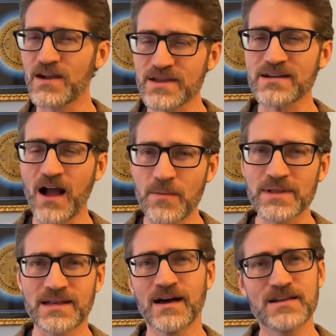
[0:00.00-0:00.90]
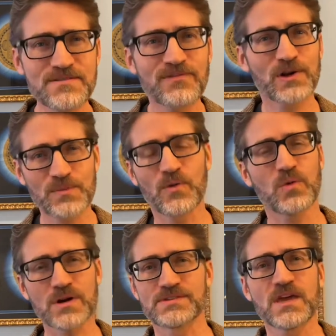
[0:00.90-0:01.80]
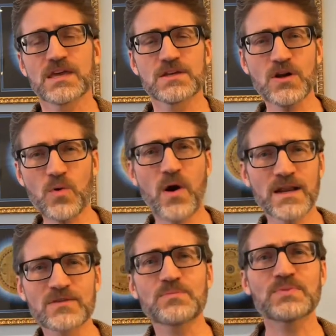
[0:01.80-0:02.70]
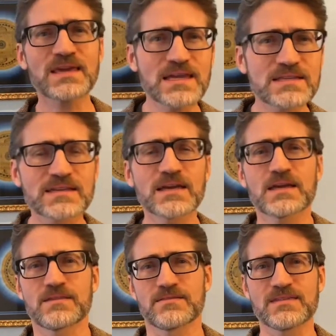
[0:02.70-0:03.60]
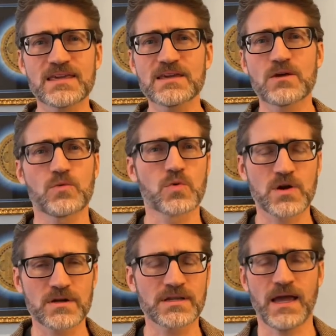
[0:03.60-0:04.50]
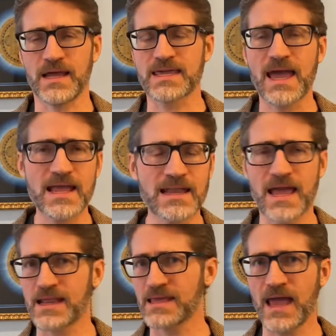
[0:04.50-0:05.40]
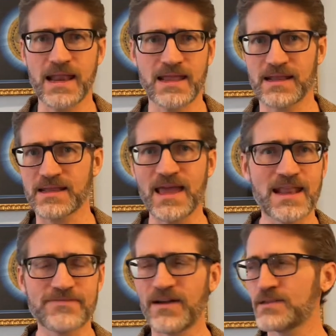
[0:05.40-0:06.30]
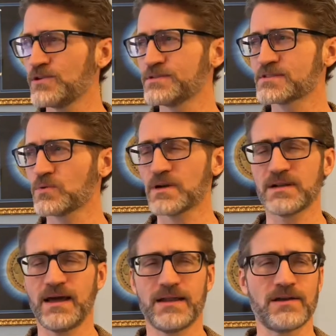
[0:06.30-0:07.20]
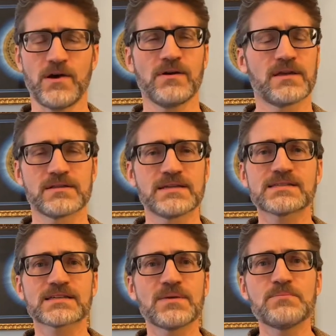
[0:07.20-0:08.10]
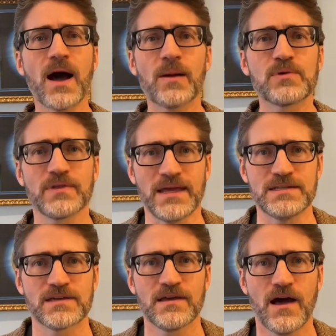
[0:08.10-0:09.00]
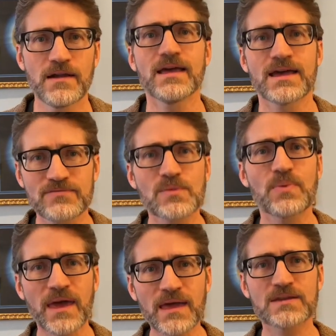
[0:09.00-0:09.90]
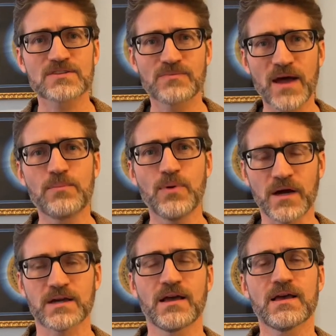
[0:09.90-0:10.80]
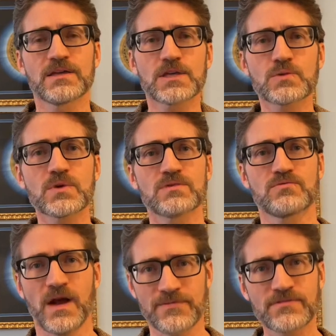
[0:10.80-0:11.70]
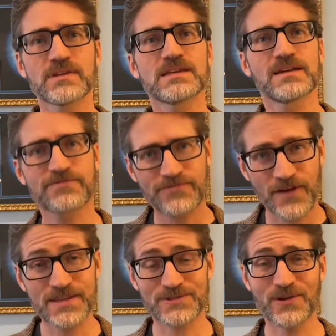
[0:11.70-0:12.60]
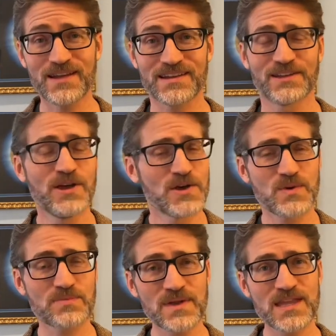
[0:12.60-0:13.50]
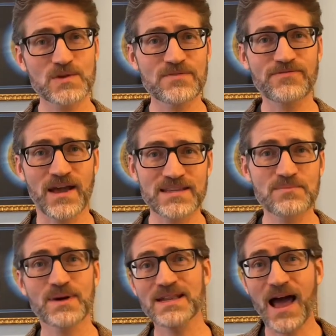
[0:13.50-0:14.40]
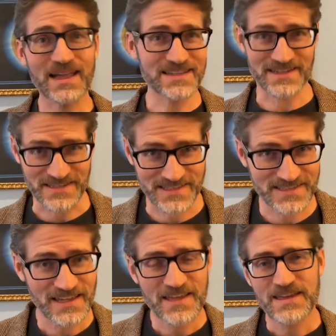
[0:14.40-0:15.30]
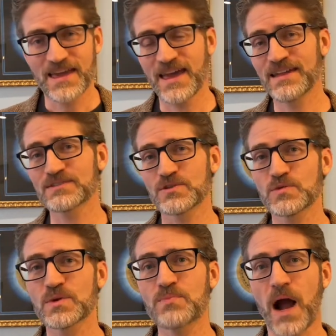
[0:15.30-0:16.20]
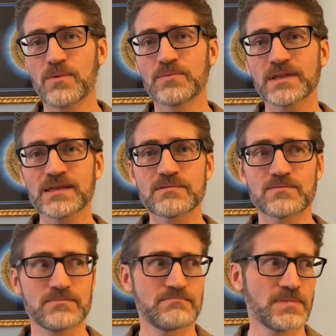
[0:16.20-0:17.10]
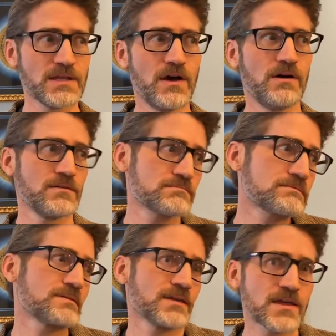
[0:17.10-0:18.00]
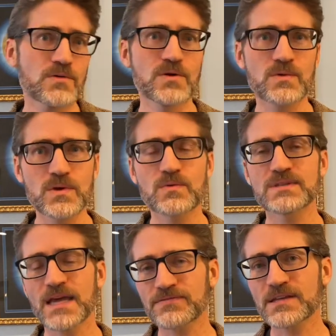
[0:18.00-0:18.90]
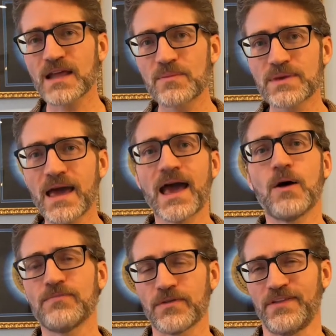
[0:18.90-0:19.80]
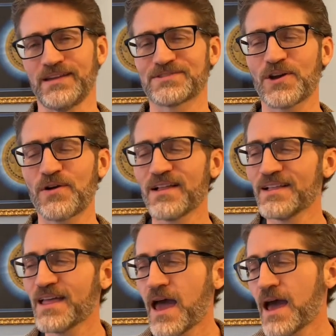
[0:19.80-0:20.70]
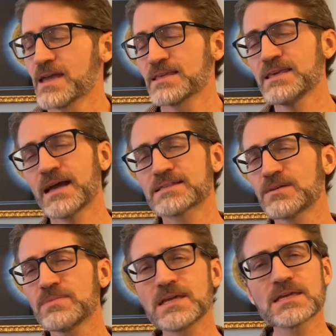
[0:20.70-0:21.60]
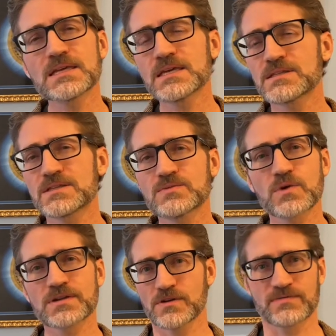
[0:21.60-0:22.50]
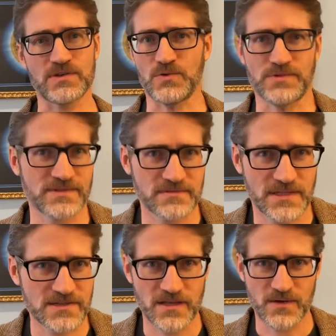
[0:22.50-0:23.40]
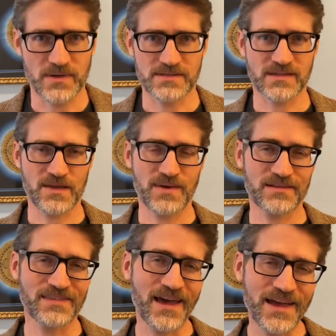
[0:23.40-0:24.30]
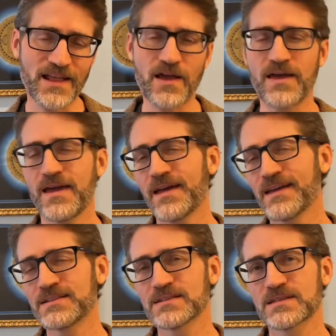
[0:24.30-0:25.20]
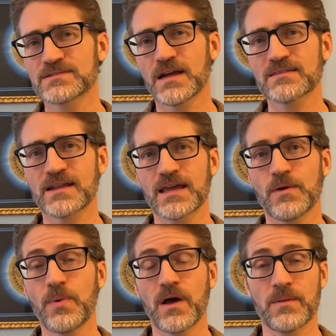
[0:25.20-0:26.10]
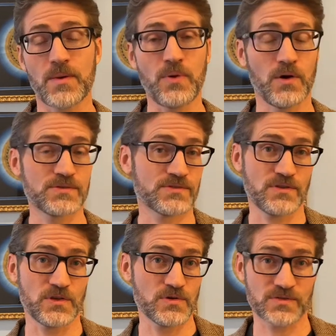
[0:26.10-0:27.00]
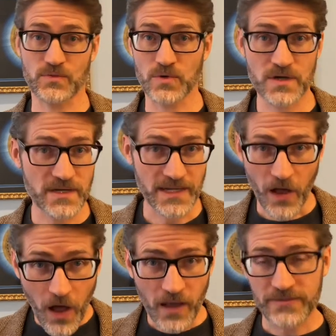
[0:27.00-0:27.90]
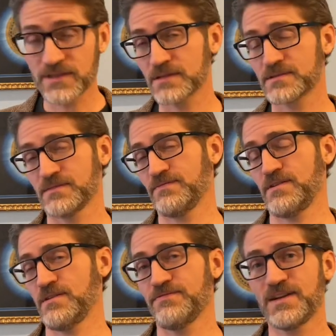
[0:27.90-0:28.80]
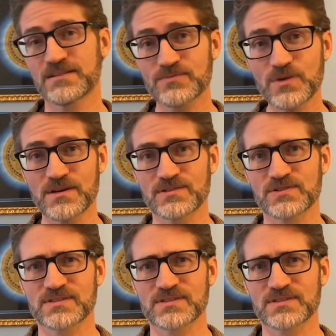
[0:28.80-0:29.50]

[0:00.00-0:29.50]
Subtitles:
common and unavoidable words, you don't want to repeat the word again and again and again. If I use the word, discombobulate on every page of my book, you would rightfully get frustrated with me and you would find it monotonous. And you would probably, it would definitely not be a helpful thing. So, yeah, to me, the word is overused. That's all I want to say about that. And it's not that I'm opposed to the use of the word at all. I think it's a very effective word. It's